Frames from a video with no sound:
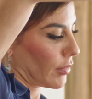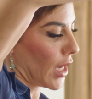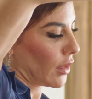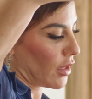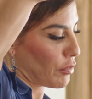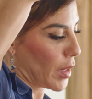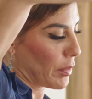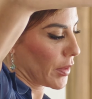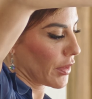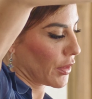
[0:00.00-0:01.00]
I love
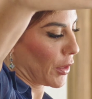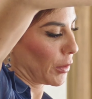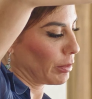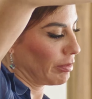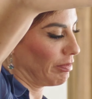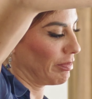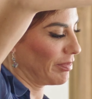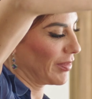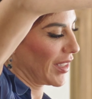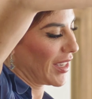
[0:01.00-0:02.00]
pepper, so
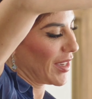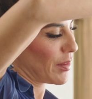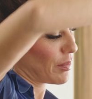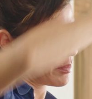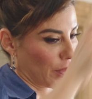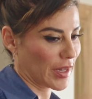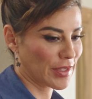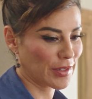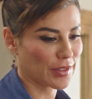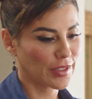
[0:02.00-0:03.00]

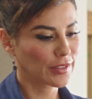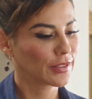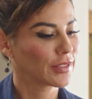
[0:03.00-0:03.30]
brace yourself.